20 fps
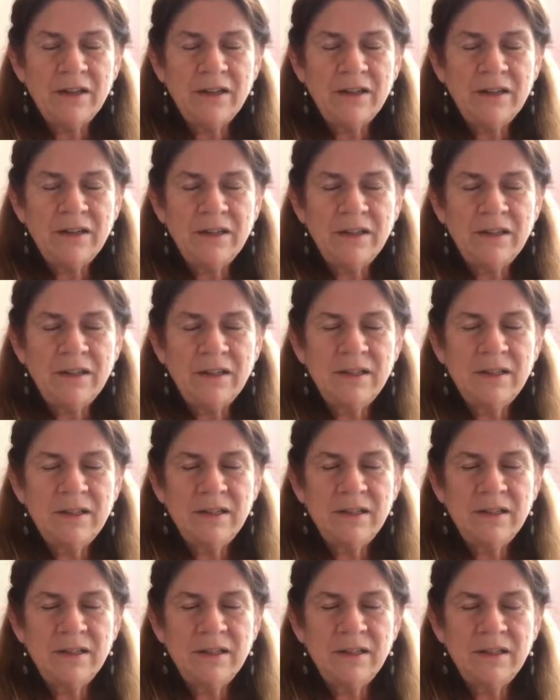
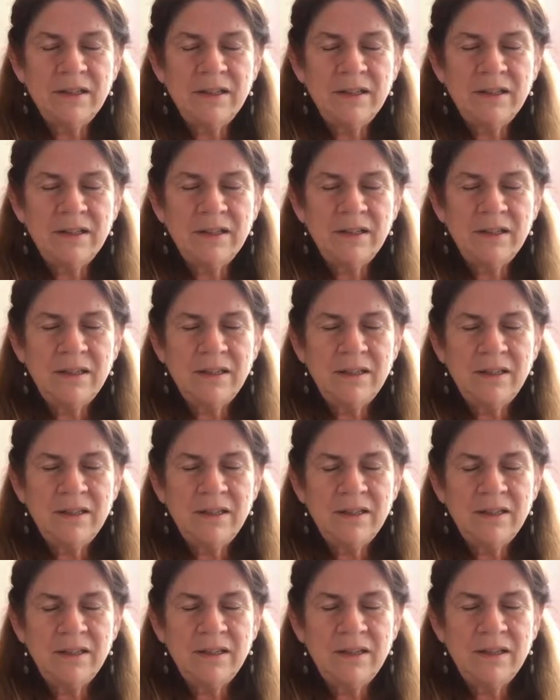
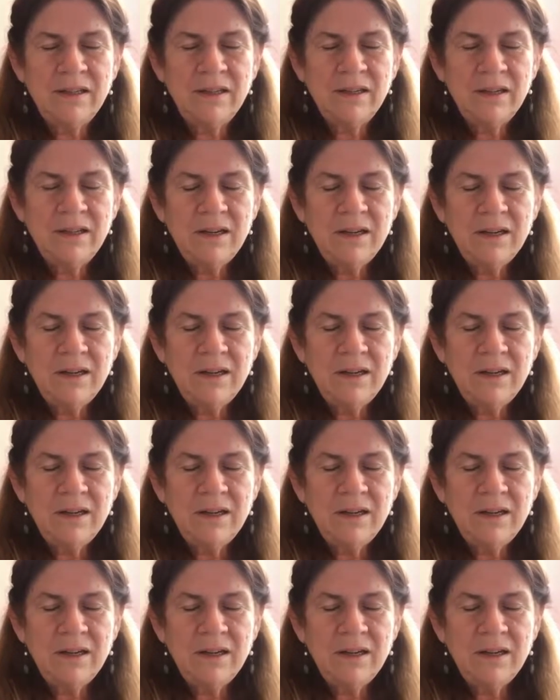[no speech]